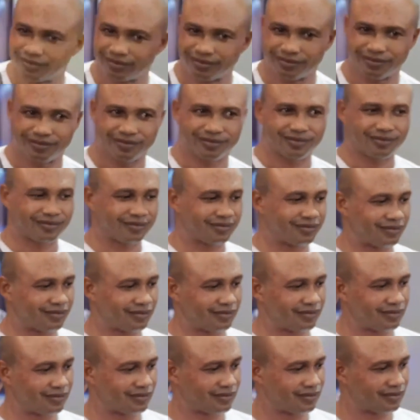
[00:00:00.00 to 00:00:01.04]
what would you
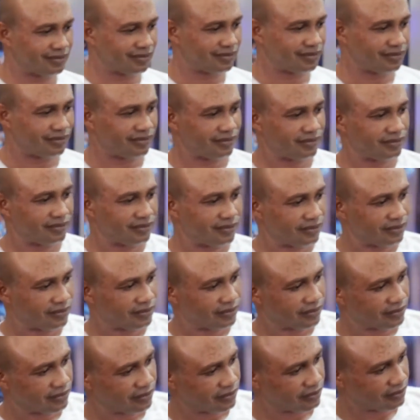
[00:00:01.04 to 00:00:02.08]
you have complained
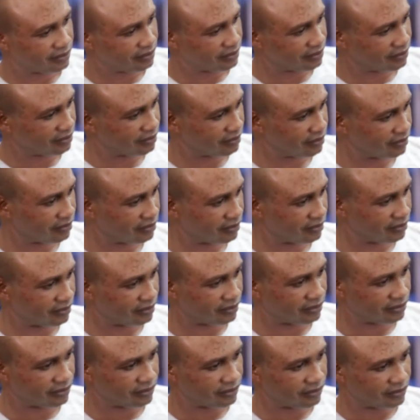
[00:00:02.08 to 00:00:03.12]
about all of this? So
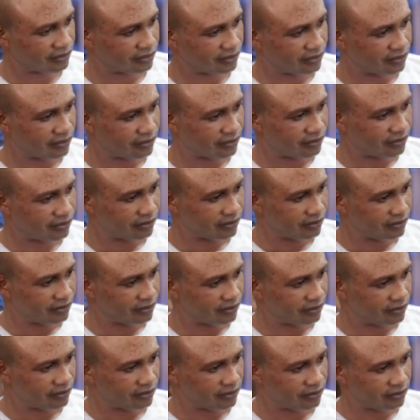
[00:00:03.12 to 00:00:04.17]
what would you advise
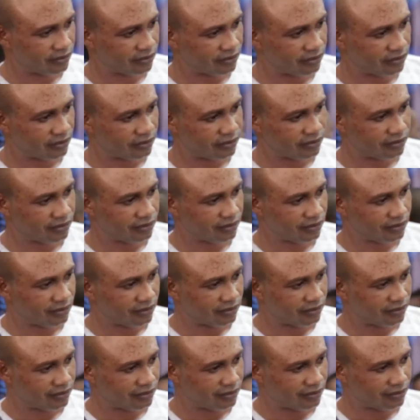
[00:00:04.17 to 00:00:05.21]
the up
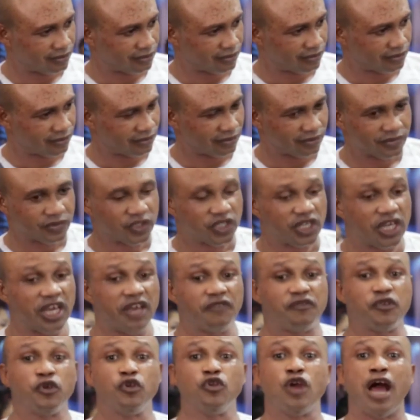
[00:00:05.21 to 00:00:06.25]
and coming?
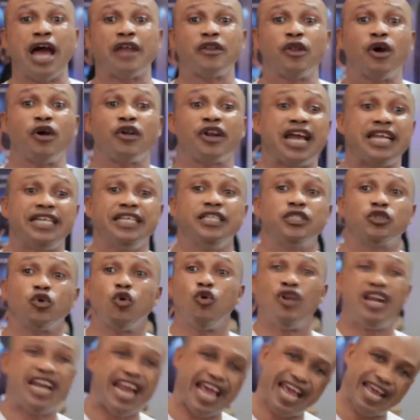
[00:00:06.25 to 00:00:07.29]
If you are not ready to
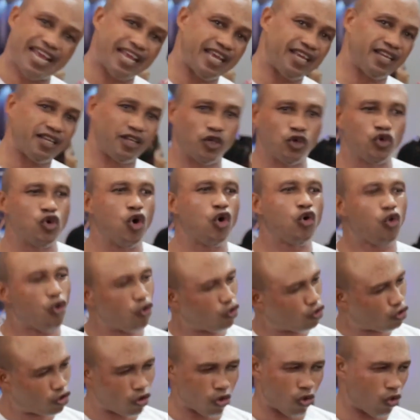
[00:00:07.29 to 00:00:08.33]
learn, you not go
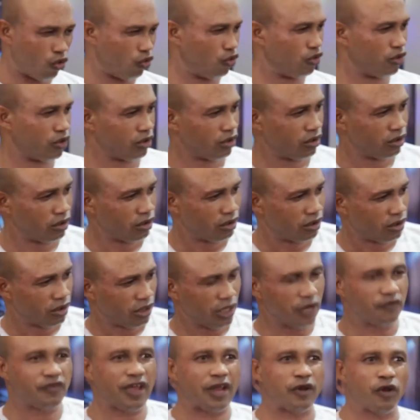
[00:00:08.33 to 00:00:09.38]
grow.
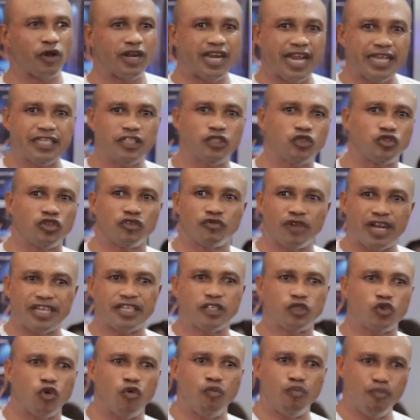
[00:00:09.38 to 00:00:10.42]
If you are not ready to,
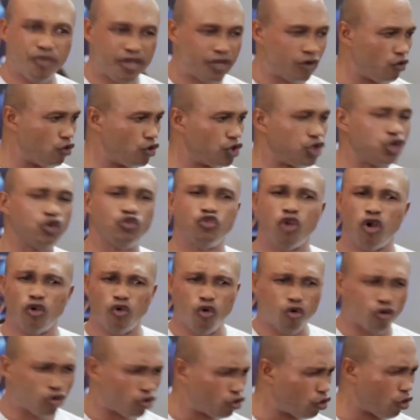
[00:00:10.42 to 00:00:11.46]
ready to mingle, you not
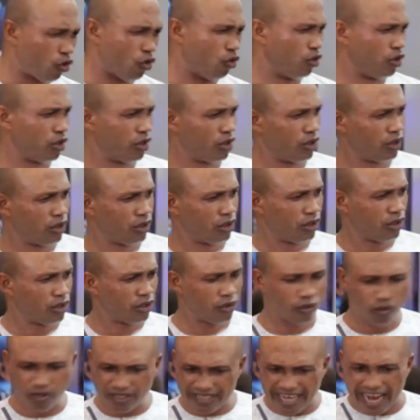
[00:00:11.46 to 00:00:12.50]
go
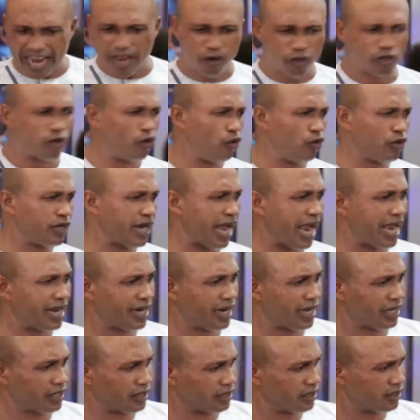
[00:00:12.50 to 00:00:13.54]
grow. You die on your own
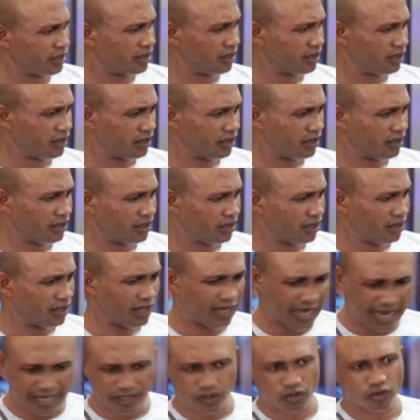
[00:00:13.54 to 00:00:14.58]
island.
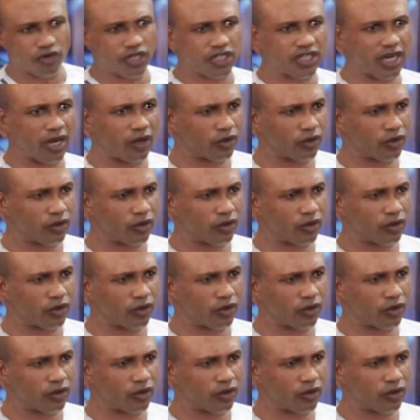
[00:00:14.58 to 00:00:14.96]
Learn to reach